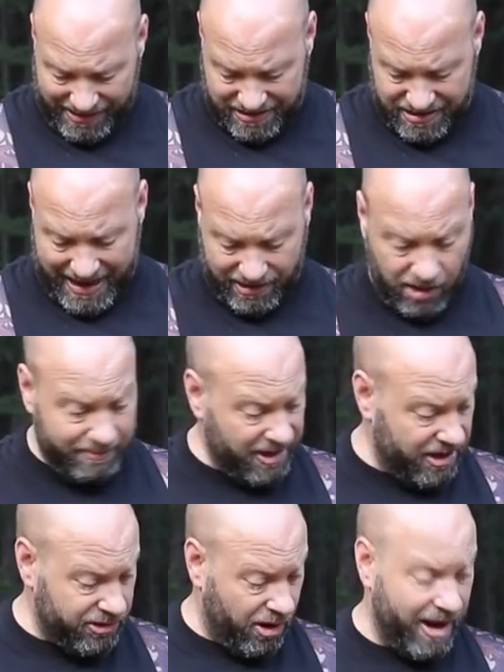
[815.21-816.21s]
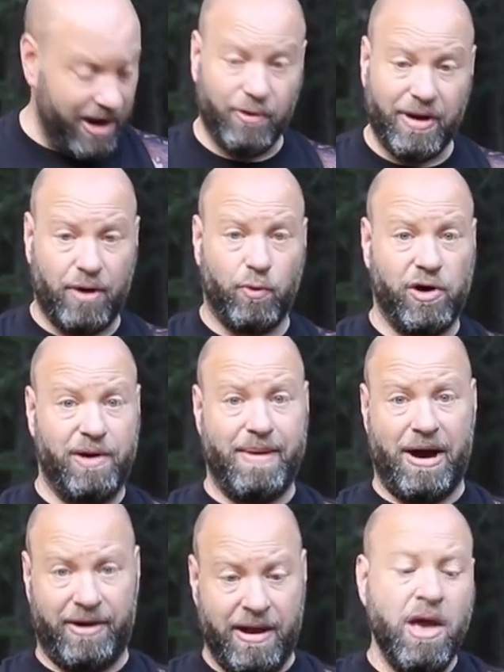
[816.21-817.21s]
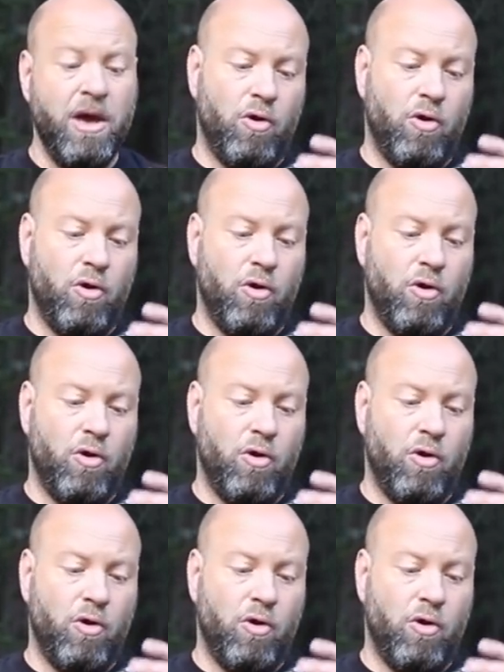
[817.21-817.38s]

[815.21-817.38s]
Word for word: that's not coming undone, I don't gotta worry about it.